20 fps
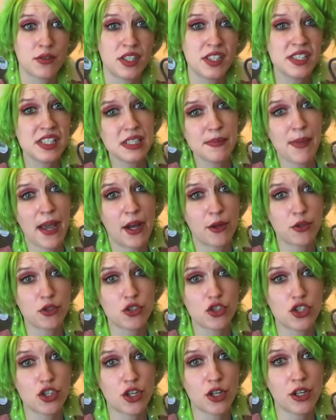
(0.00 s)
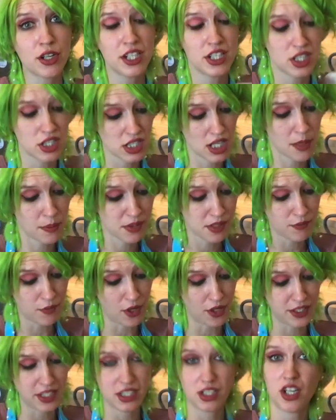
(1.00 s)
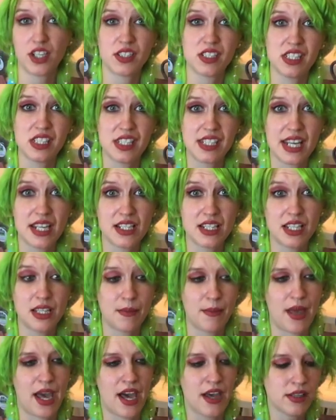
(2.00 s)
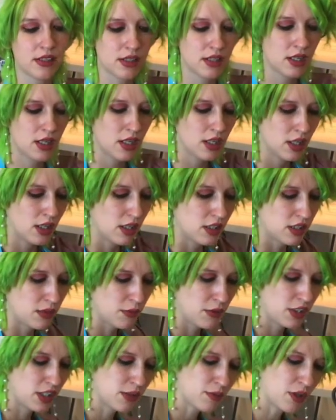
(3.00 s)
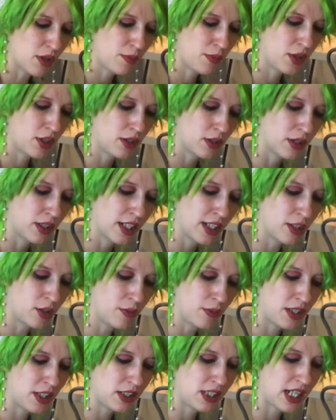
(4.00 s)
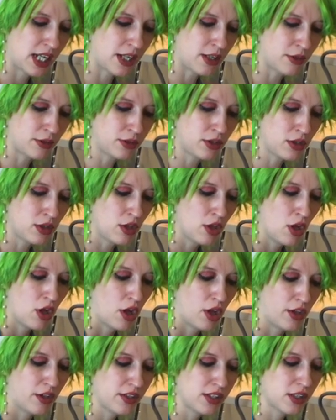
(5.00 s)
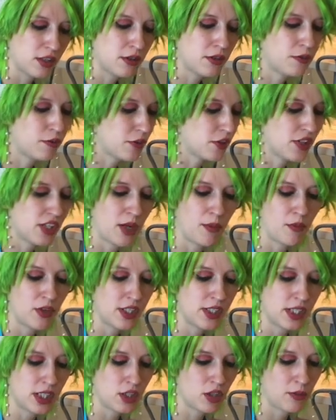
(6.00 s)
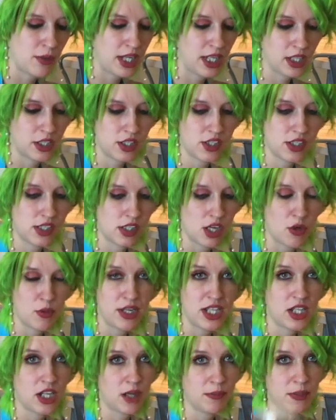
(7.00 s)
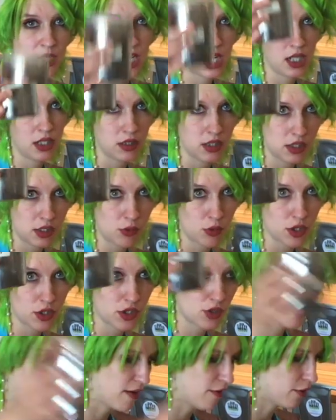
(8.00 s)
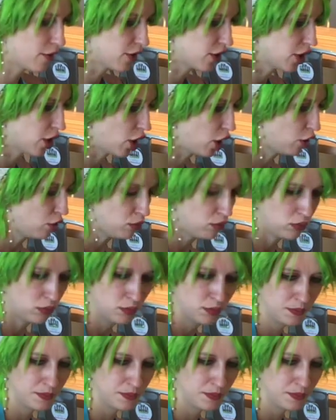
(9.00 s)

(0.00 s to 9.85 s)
This is powdered sugar. It just helps fondant not stick to the mat. So we just want to put a little bit down. Also, for some reason you're making a snowy cupcake, this works great for snow.